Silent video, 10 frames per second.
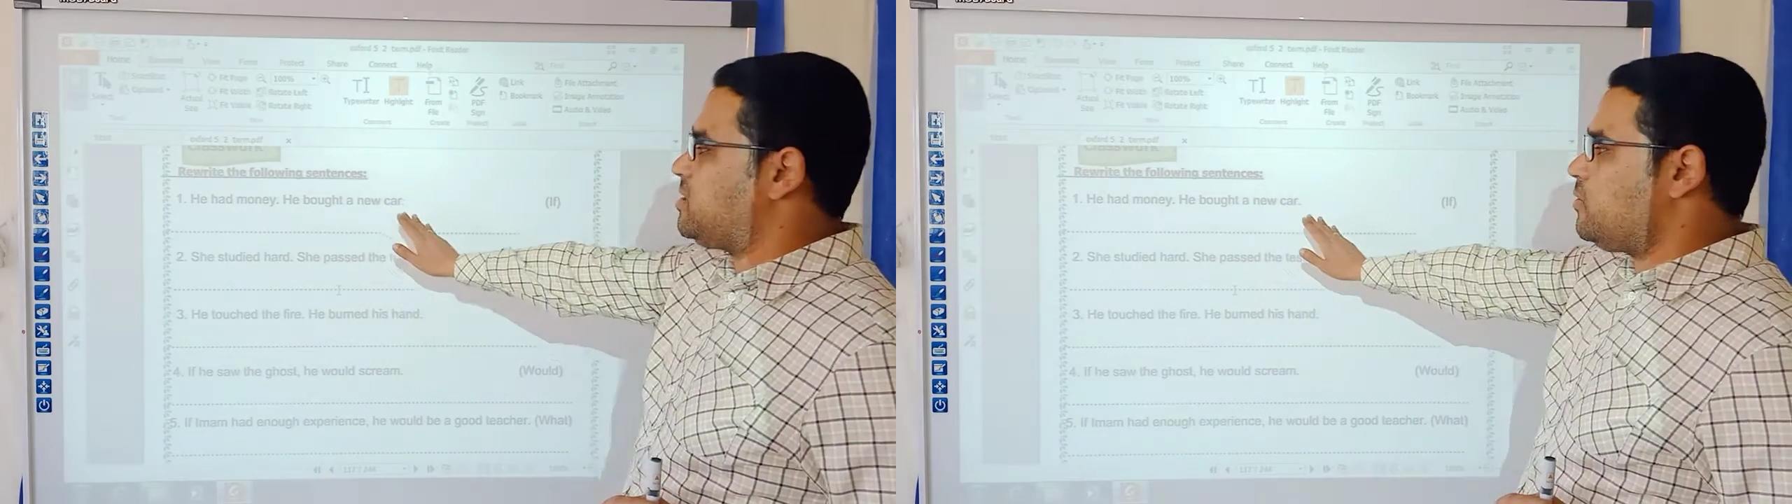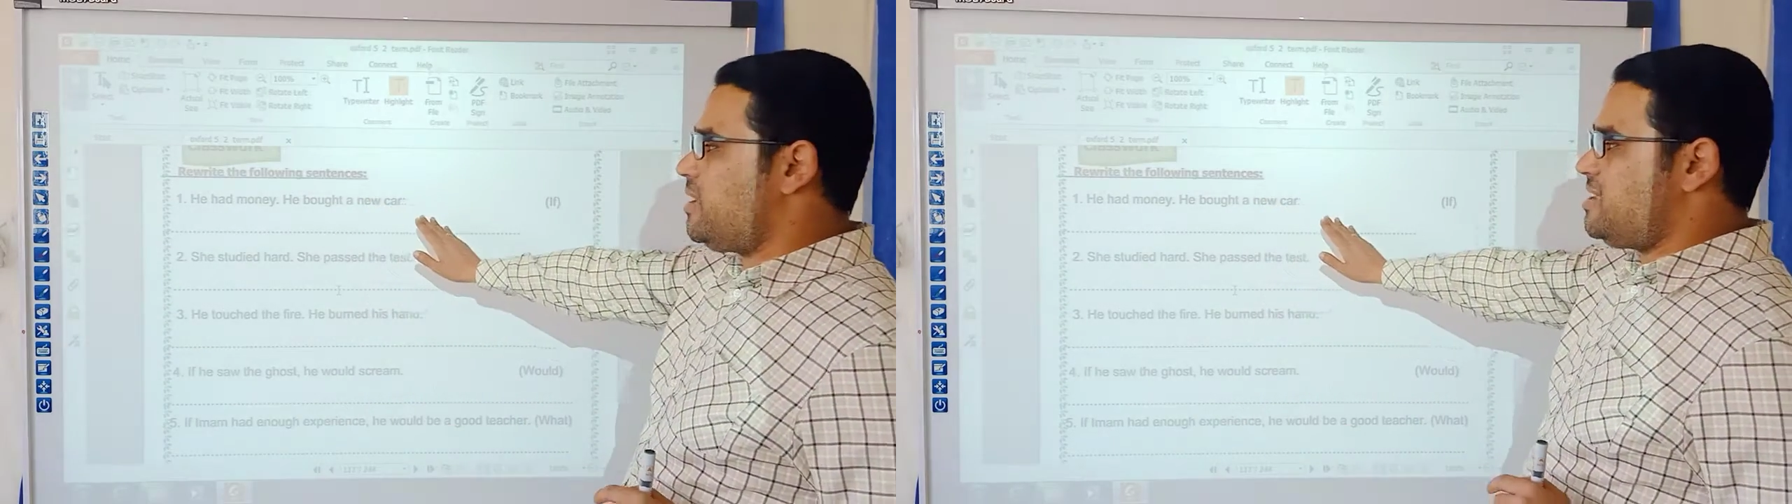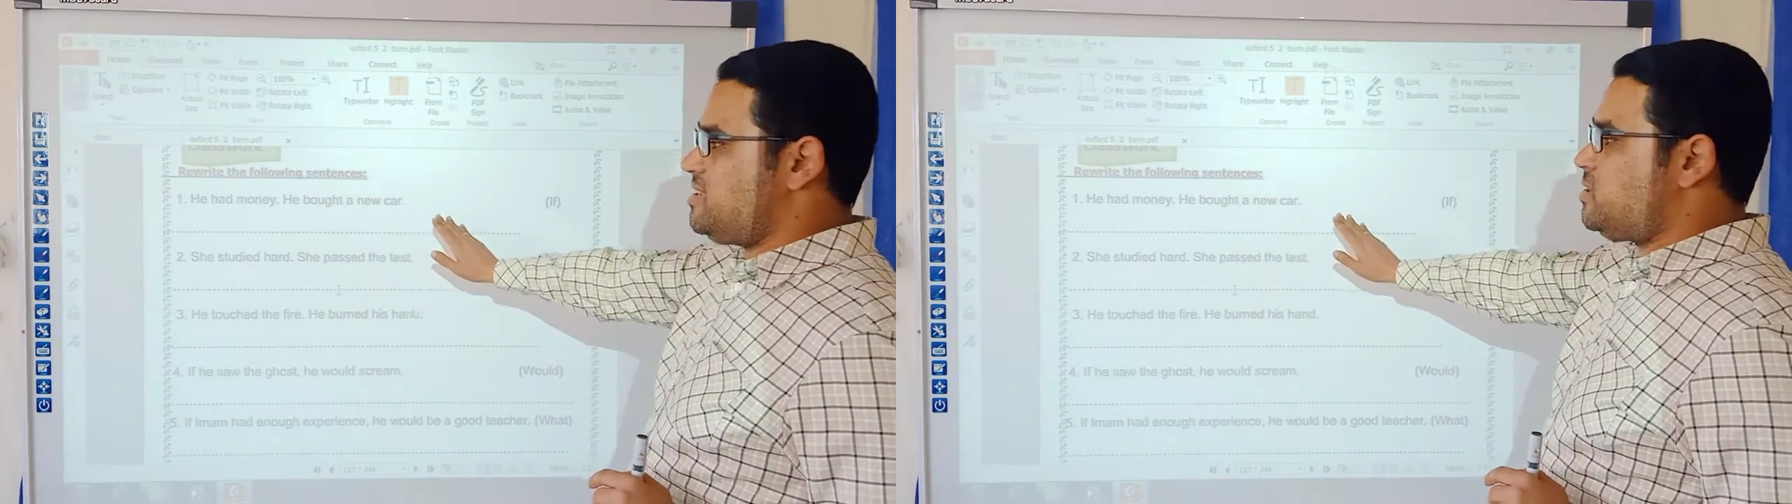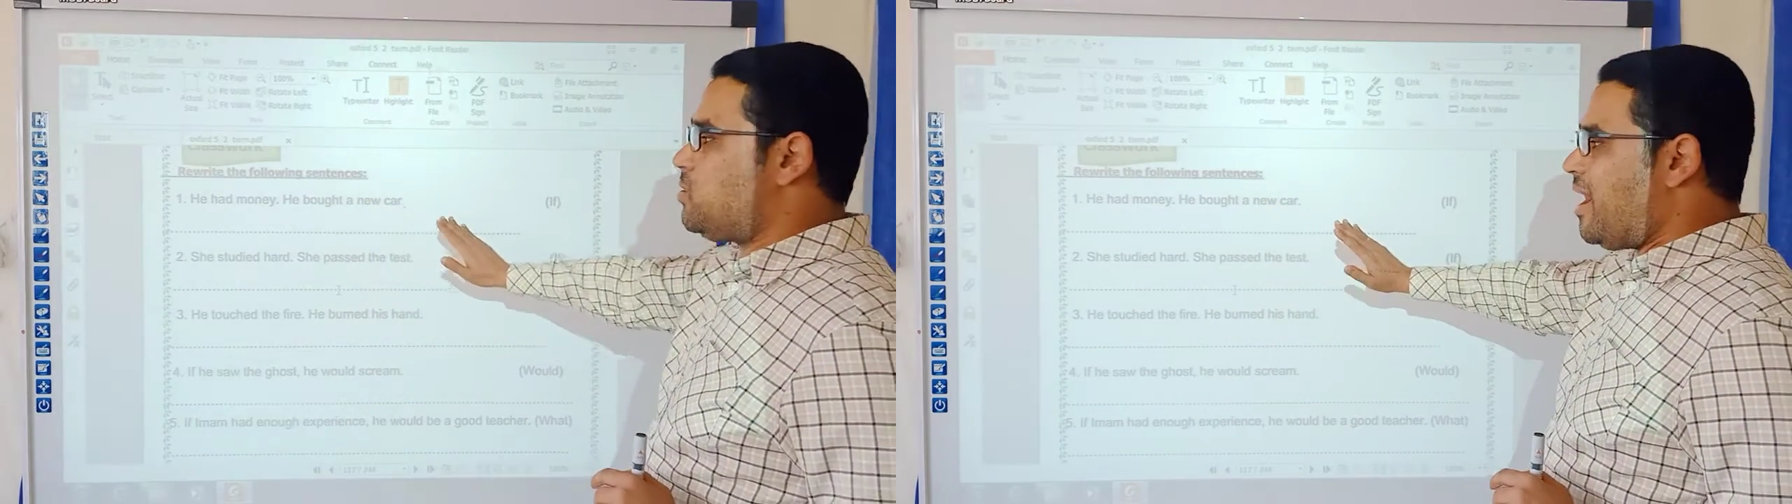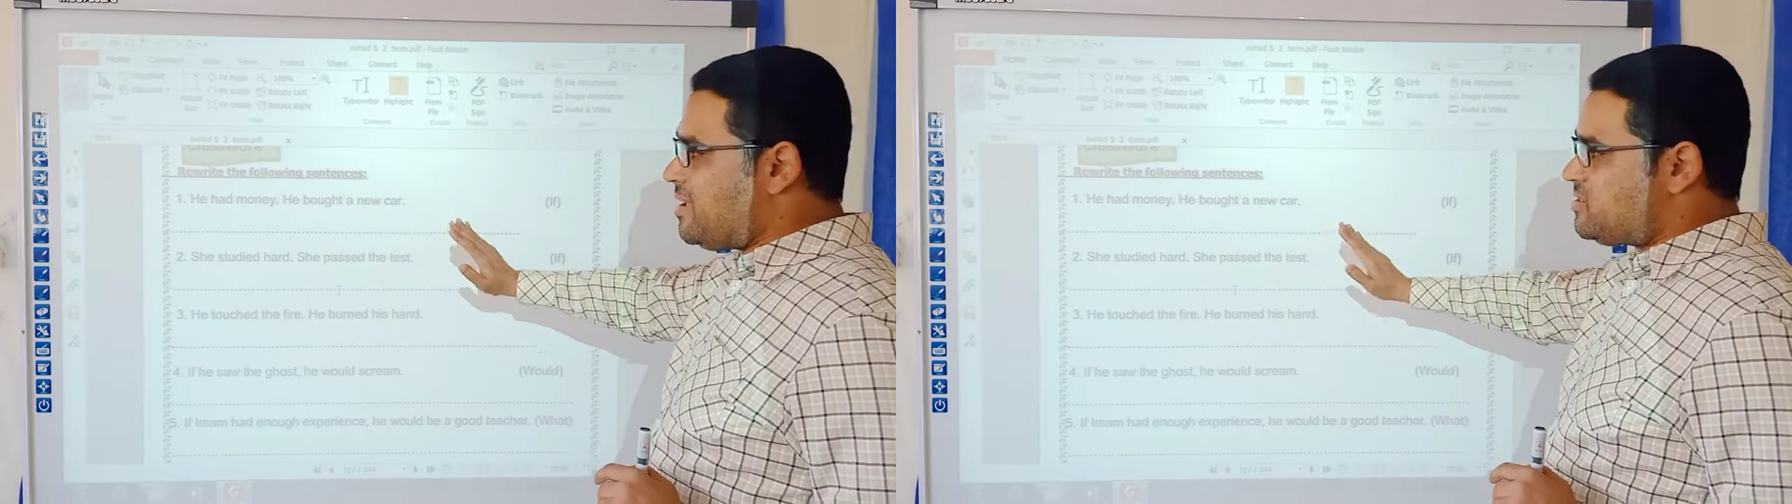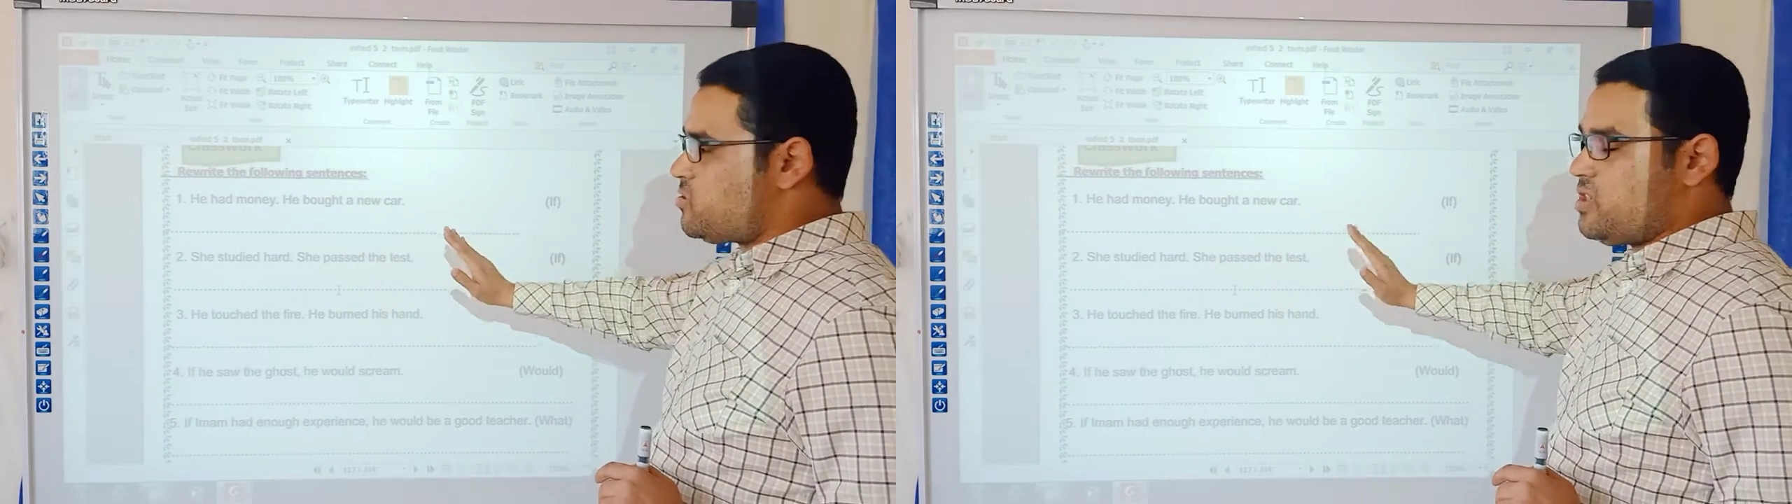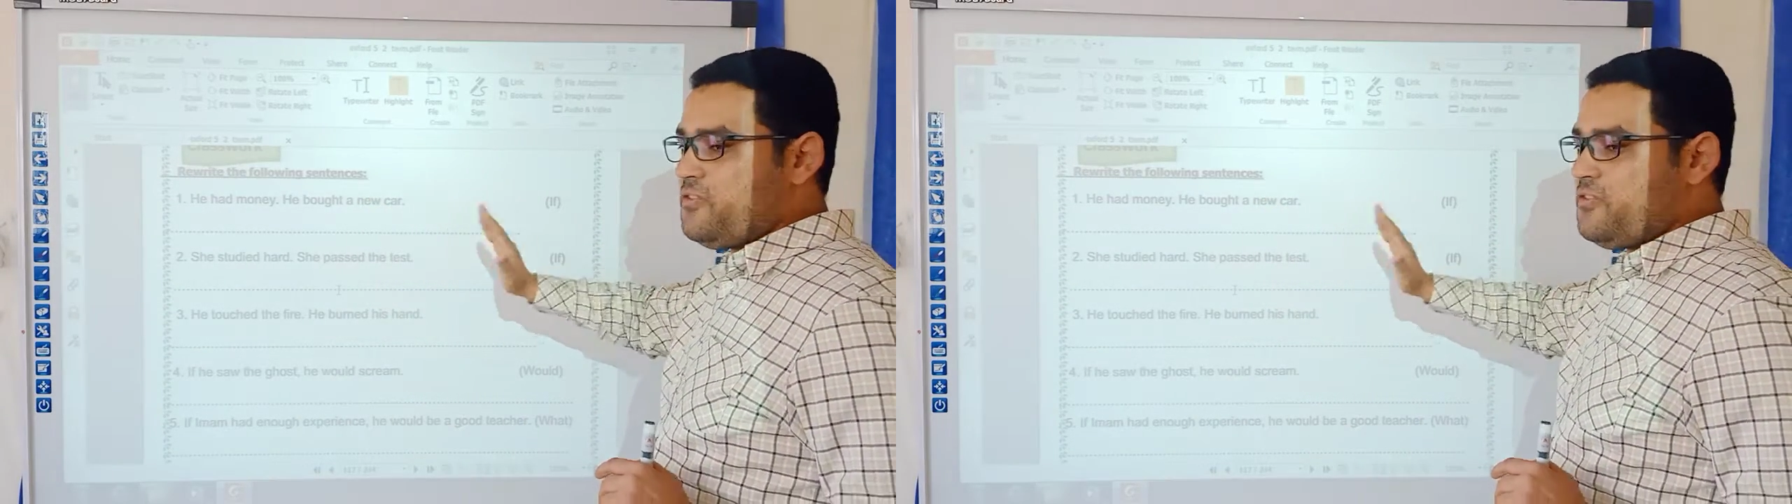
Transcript: so easy to answer